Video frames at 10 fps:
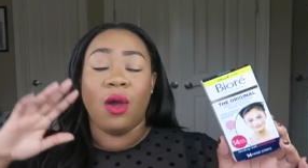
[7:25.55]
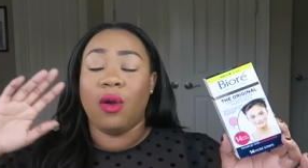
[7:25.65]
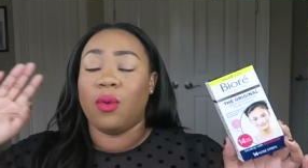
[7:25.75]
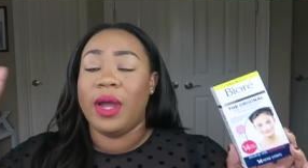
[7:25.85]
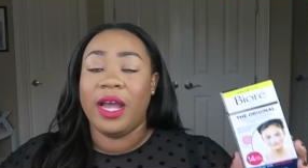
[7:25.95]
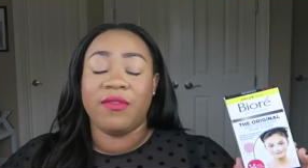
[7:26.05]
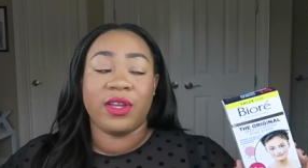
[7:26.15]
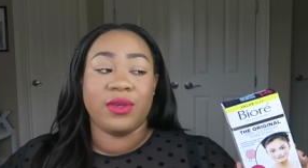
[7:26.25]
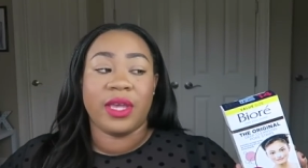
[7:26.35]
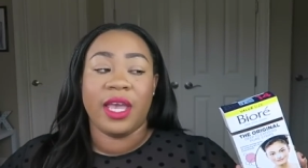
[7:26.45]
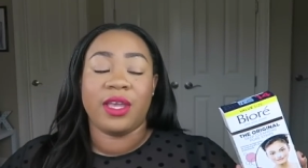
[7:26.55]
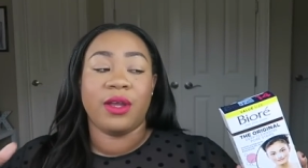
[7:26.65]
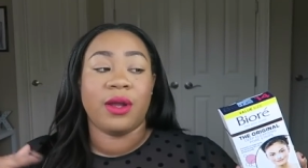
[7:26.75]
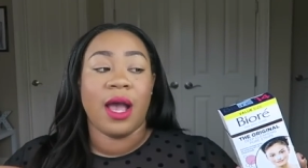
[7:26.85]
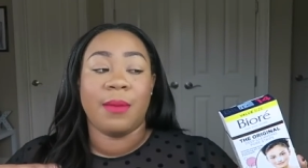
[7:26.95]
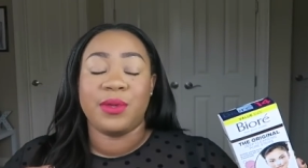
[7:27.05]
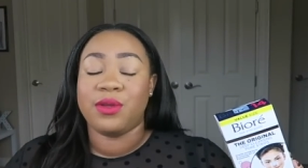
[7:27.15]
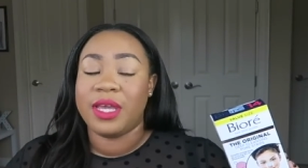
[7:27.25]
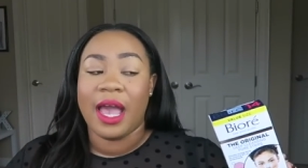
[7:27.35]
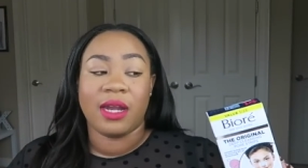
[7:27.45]
or wherever you get your
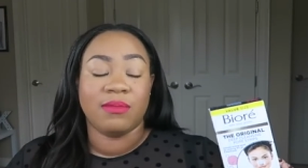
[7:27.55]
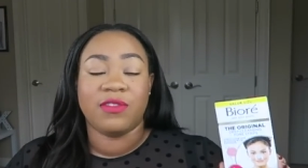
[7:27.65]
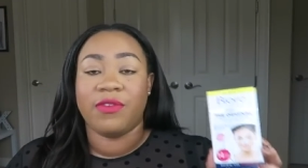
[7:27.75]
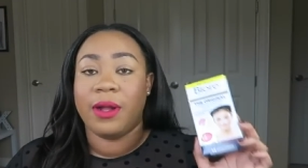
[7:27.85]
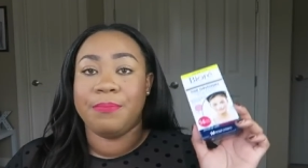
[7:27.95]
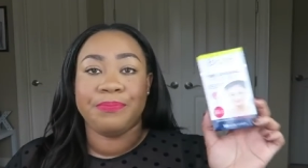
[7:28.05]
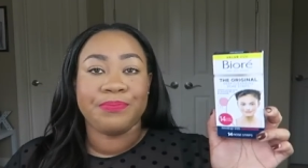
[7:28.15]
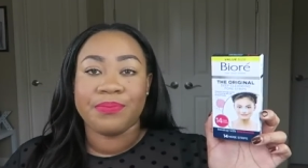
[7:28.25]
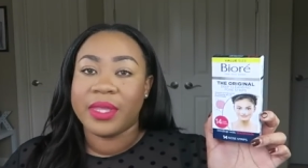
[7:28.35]
beauty items from.